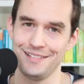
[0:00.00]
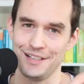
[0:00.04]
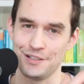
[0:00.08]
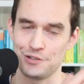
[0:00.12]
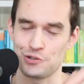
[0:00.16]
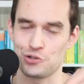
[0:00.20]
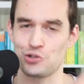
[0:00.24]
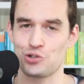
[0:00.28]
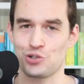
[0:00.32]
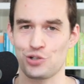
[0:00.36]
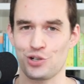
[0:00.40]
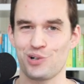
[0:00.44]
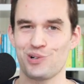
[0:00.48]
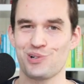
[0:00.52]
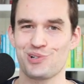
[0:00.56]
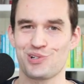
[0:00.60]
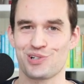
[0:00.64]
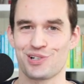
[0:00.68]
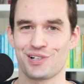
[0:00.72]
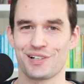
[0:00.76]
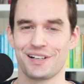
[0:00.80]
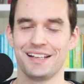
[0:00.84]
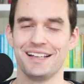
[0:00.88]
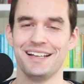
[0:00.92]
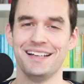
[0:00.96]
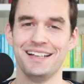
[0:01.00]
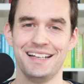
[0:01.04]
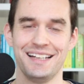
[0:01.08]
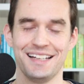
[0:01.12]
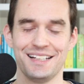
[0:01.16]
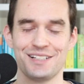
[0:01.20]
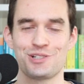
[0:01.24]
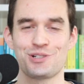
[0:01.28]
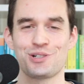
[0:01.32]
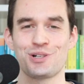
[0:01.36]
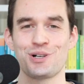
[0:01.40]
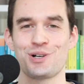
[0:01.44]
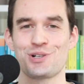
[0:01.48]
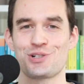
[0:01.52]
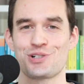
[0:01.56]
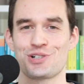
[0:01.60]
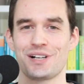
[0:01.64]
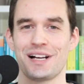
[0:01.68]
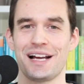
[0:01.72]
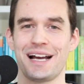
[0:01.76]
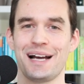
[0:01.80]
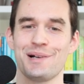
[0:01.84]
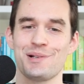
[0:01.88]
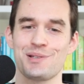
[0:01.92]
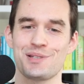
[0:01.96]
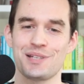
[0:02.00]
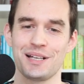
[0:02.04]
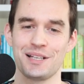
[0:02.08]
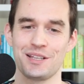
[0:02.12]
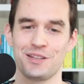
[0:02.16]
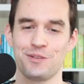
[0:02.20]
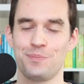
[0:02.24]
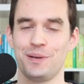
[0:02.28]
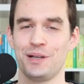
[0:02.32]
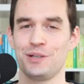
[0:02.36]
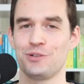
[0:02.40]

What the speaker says: its charger outside of the